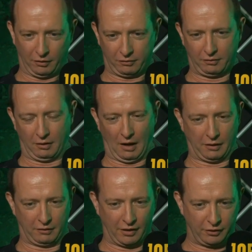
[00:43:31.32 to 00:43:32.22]
there's uh,
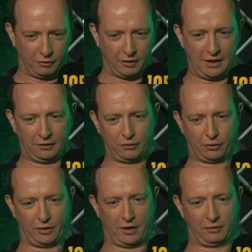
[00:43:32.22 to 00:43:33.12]
it's not unique to
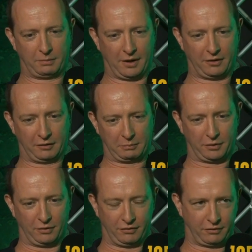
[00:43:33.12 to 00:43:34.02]
Northern Irish politics,
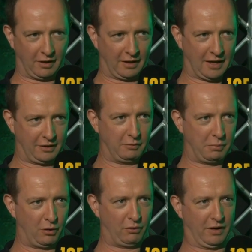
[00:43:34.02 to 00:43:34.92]
but there's again the
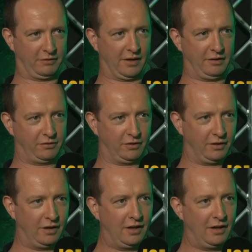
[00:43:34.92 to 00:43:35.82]
polarization.